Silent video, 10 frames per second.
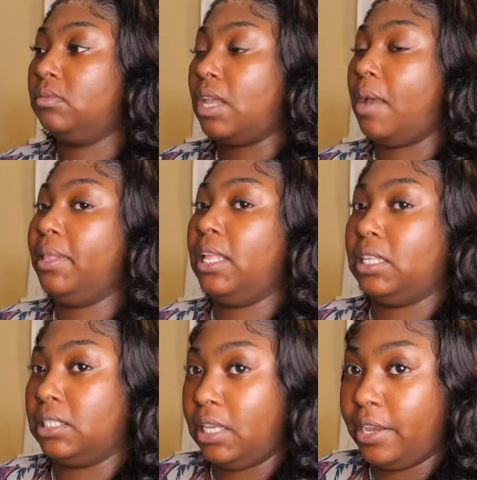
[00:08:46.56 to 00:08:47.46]
I'm gonna let
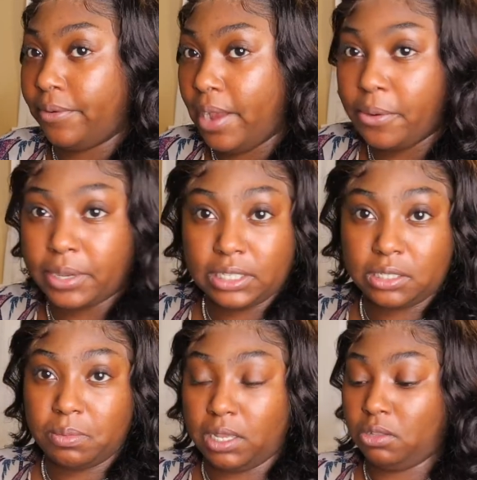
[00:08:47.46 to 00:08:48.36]
this air out because it
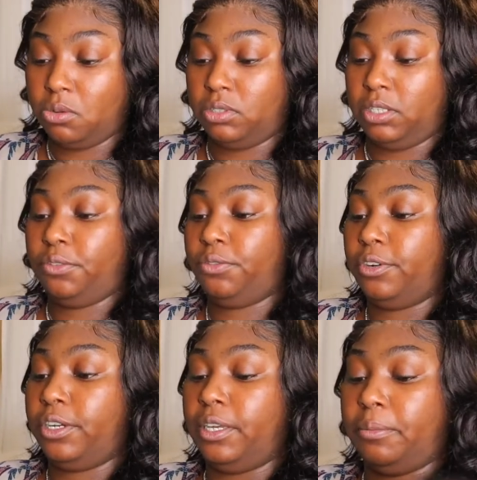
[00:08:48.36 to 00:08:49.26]
smells a little
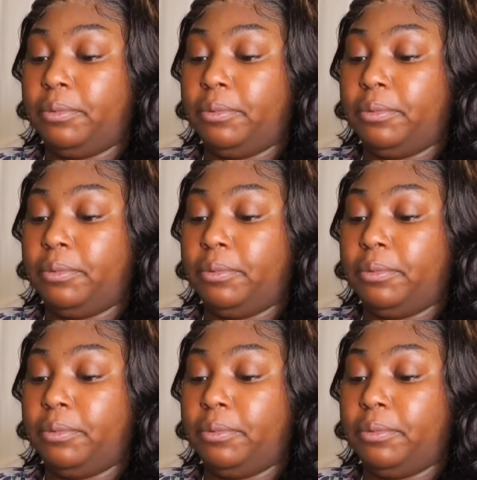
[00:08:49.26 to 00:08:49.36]
different,